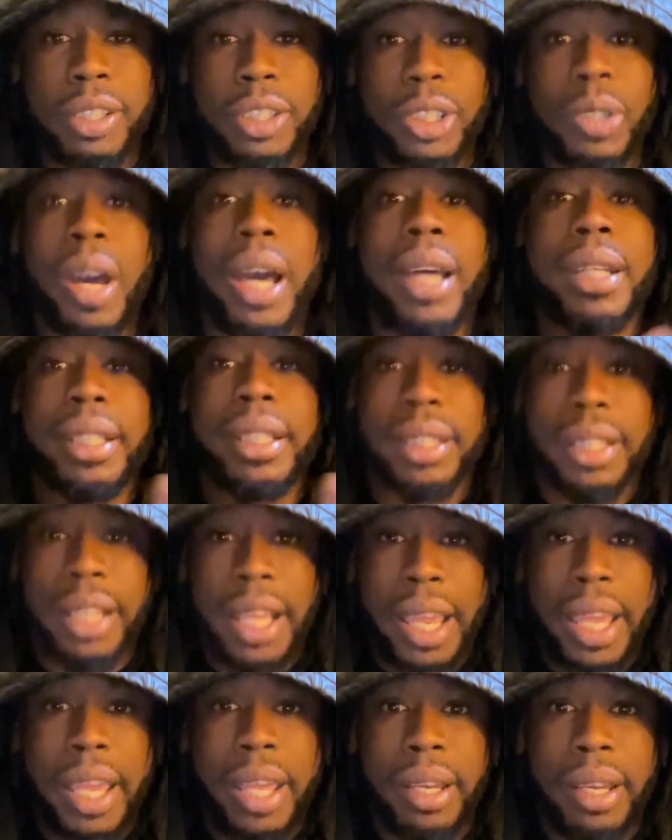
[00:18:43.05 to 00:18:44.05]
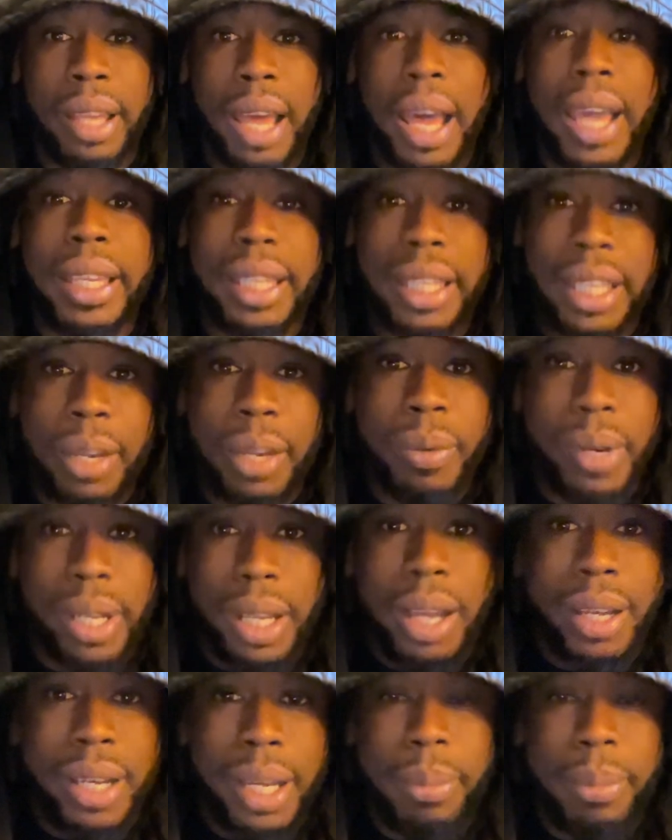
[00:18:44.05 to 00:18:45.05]
So I understand, I get where
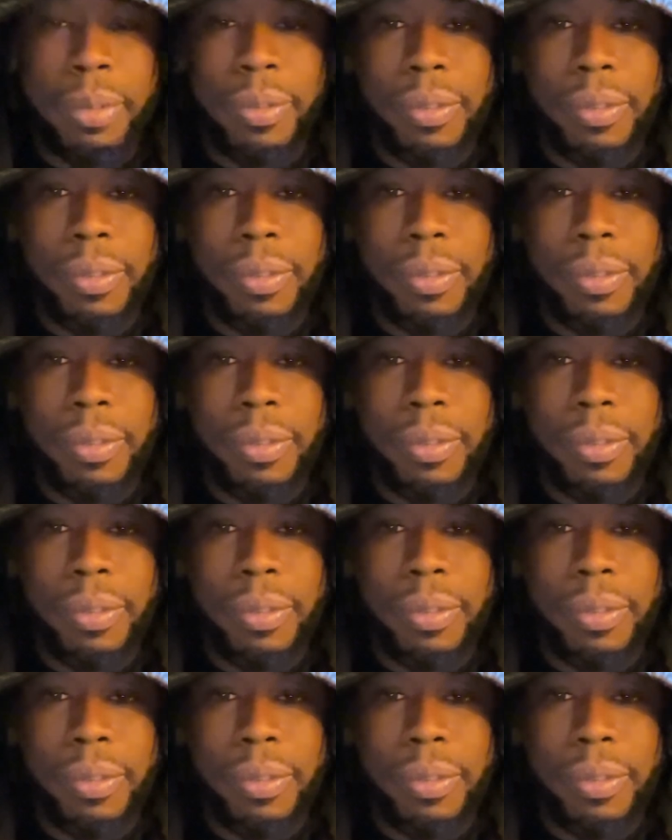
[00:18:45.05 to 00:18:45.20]
y'all coming